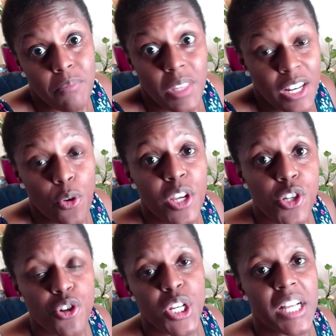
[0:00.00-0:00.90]
increase
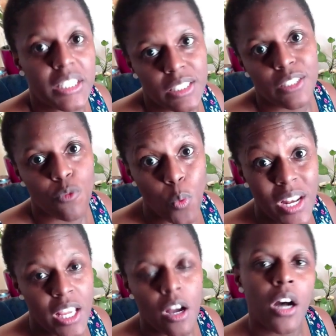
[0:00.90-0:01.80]
your chances of
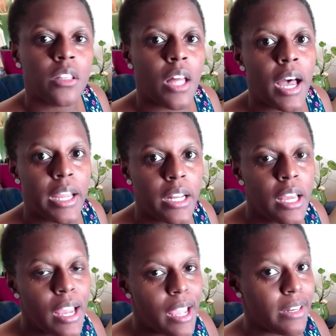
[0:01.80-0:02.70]
winning online.
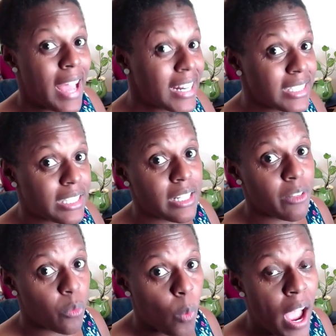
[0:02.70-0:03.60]
And that is
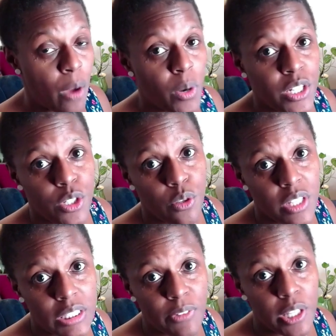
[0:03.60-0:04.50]
why I wanted to do
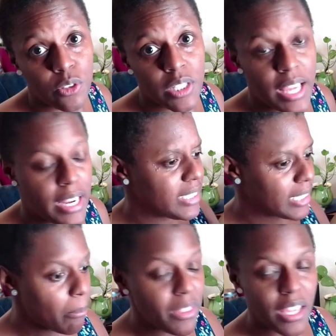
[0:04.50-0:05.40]
this video today. Now,
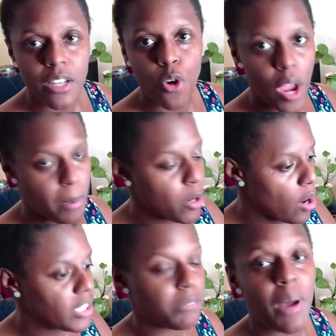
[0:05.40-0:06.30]
something came
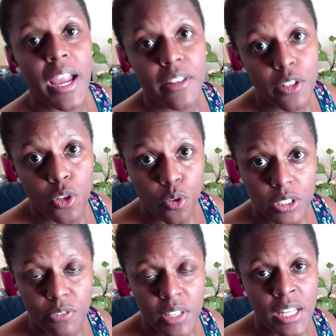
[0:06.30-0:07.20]
across my news
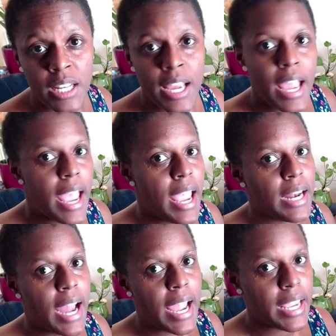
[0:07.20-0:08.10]
feed and
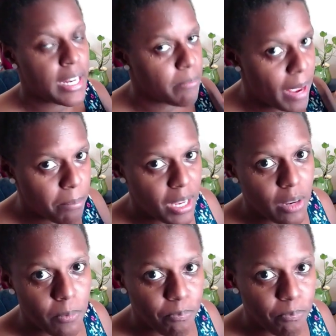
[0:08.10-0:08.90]
it made me,